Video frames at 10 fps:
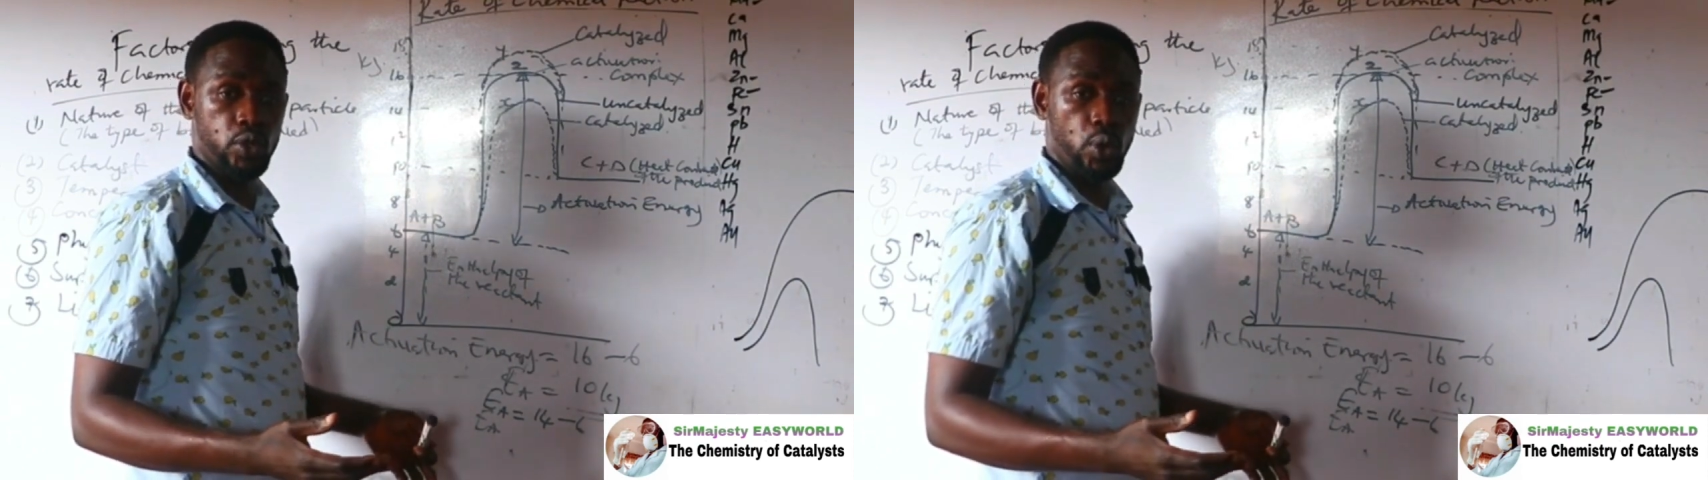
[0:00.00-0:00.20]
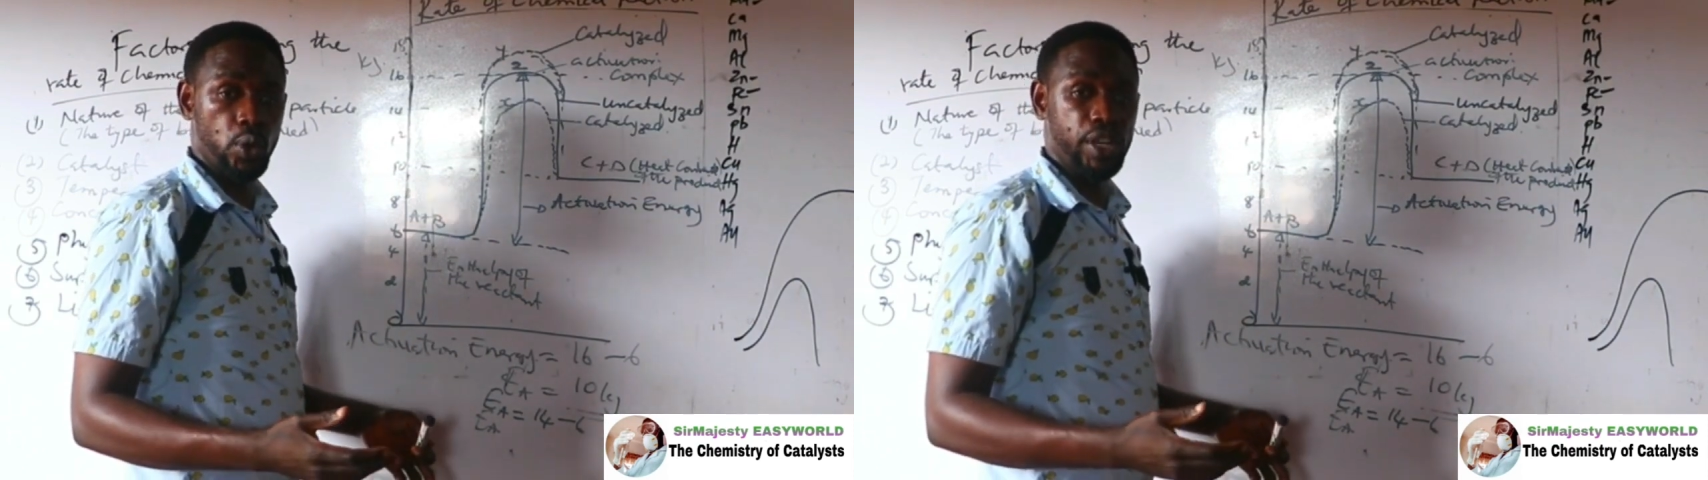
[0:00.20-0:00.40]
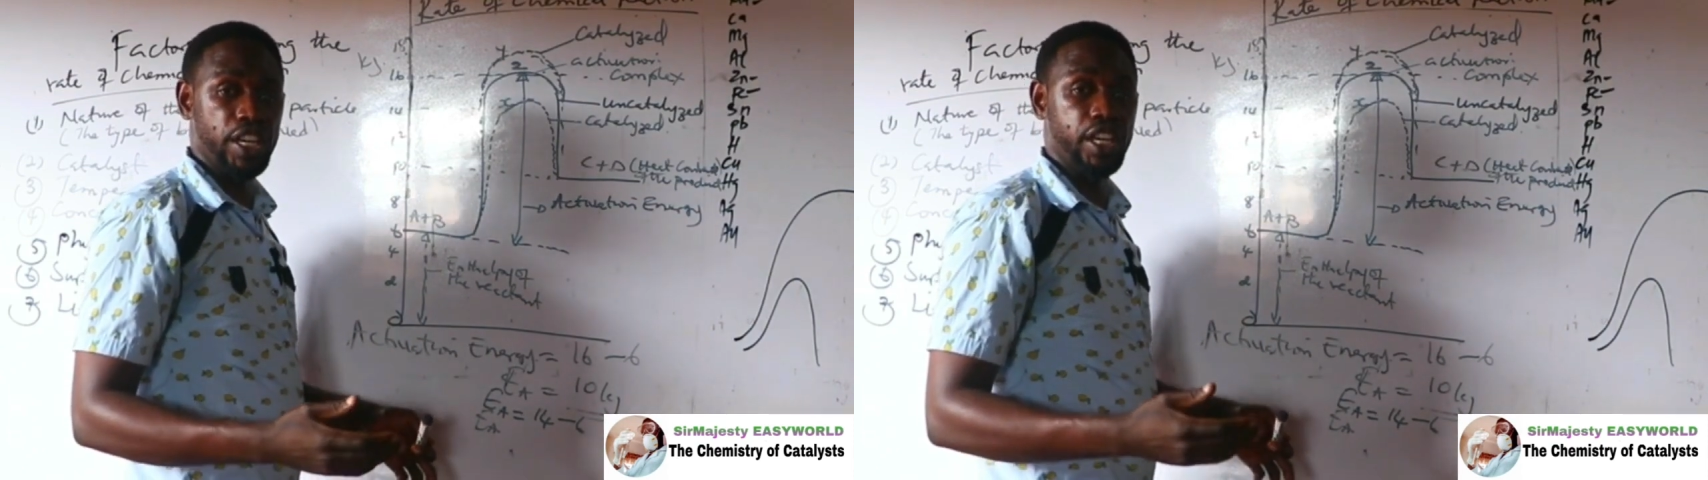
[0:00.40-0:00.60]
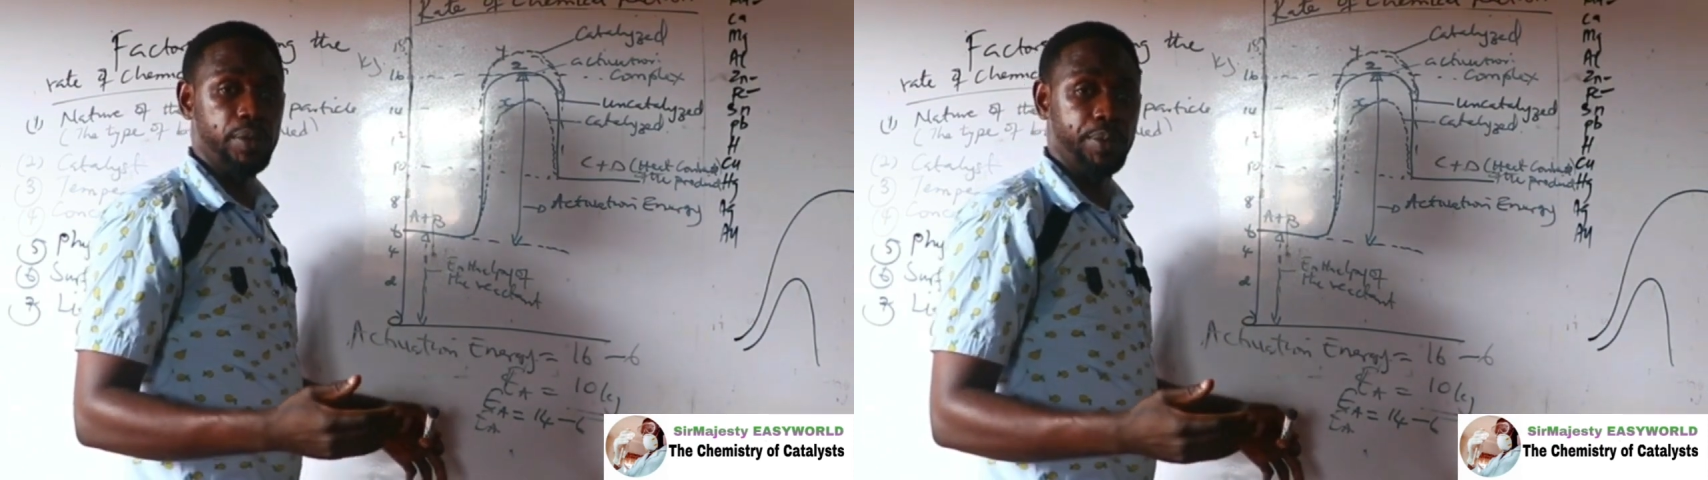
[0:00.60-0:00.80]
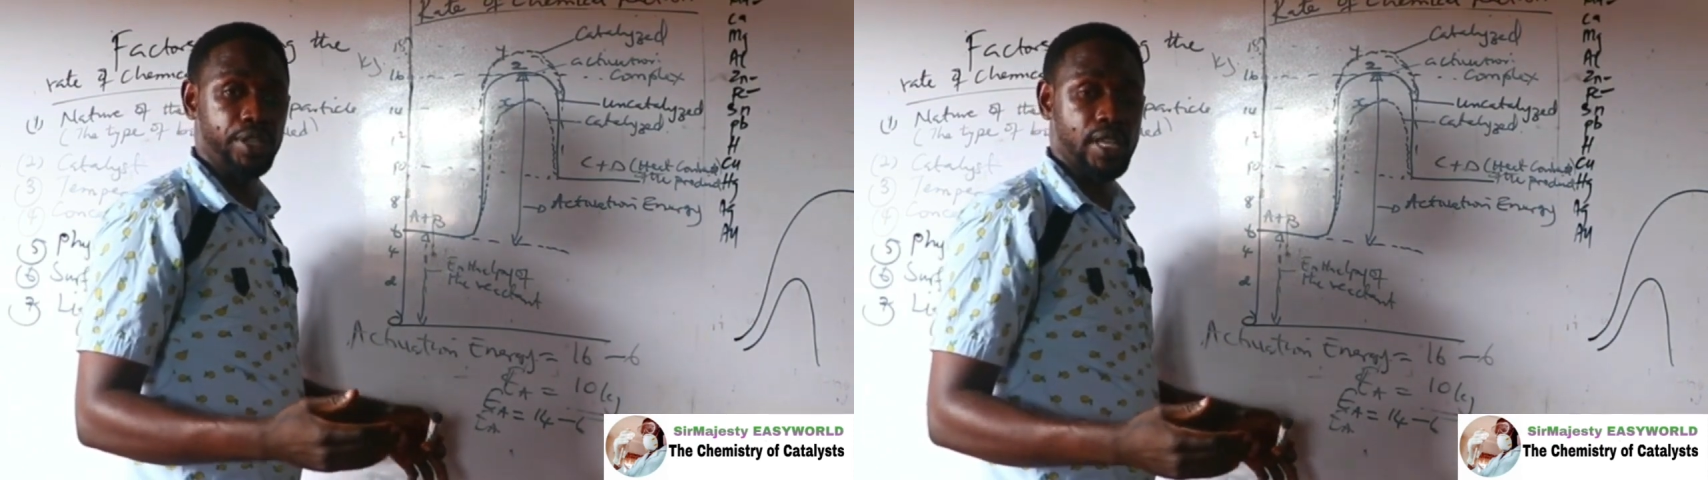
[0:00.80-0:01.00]
to
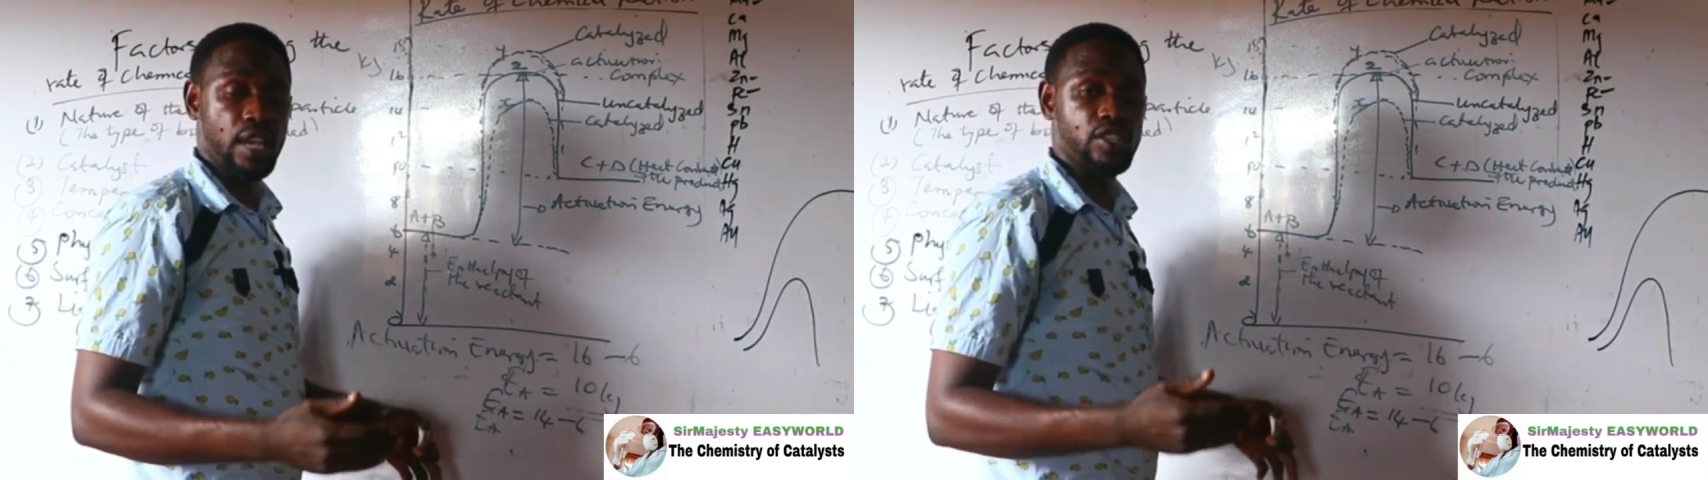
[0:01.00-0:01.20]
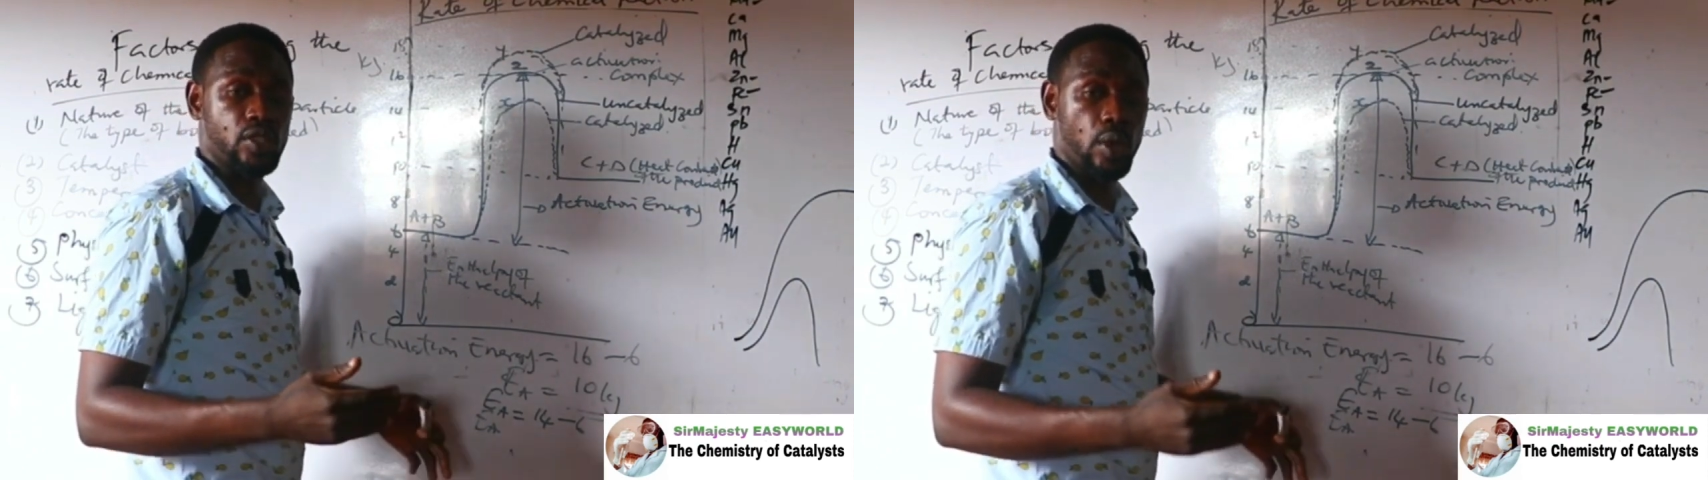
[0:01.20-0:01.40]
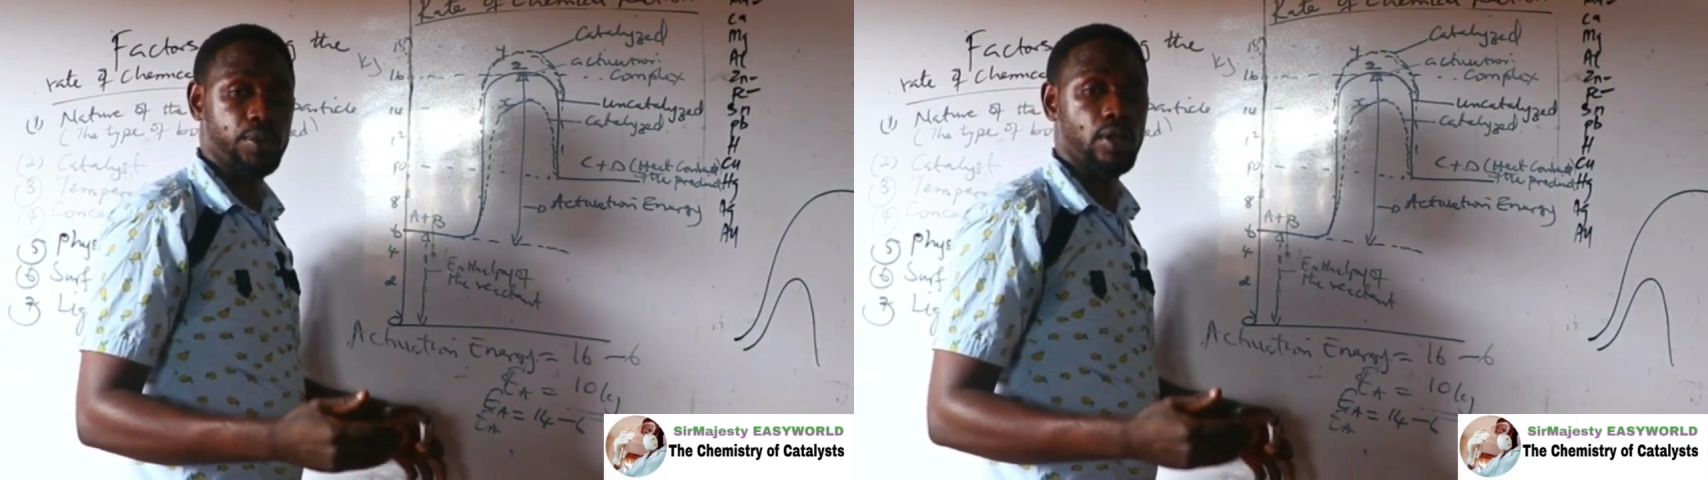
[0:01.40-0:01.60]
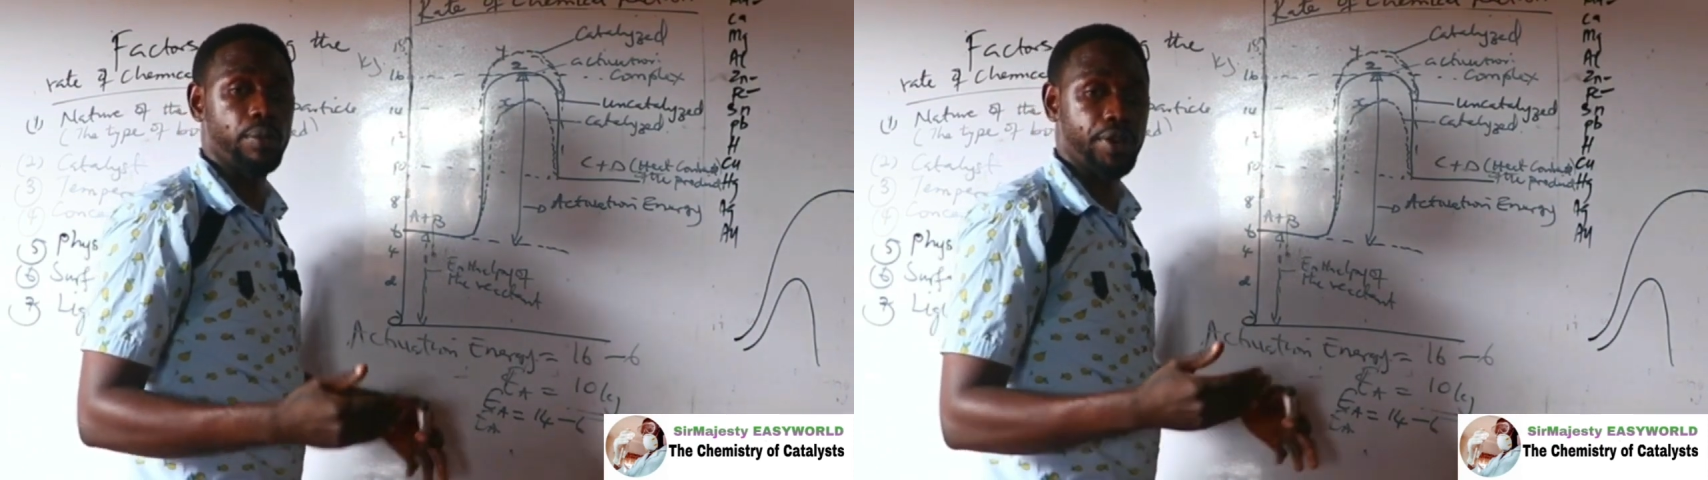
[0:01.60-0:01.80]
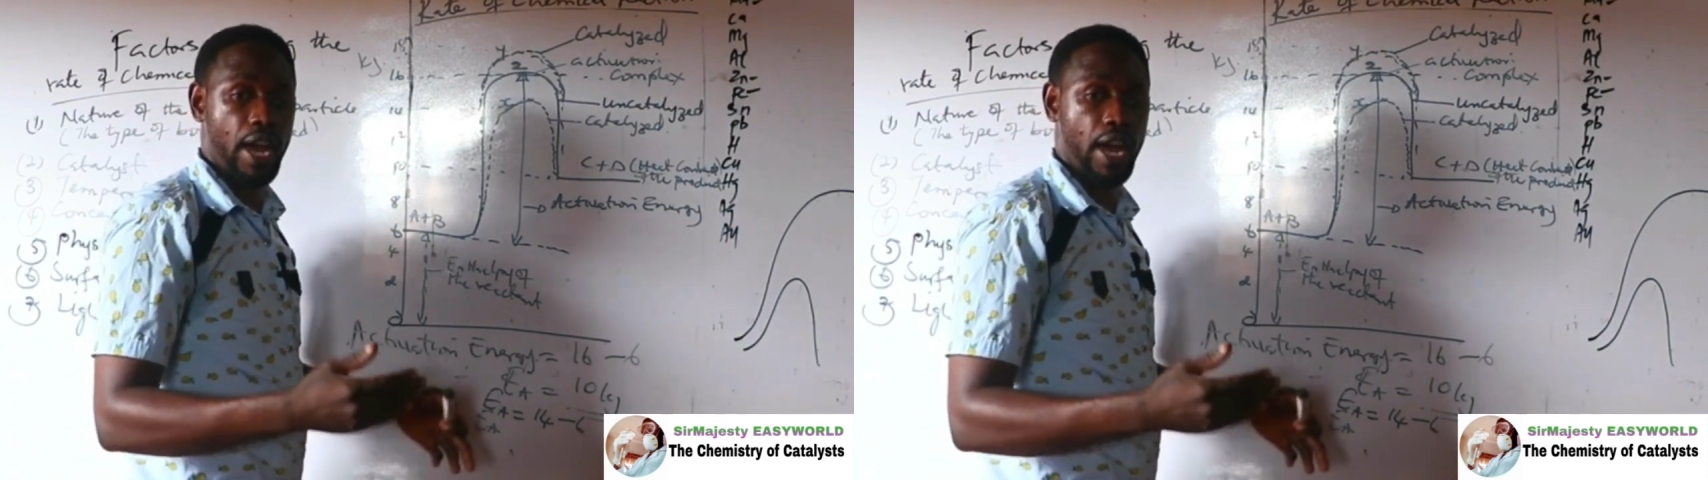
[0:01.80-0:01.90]
inhibit and stop some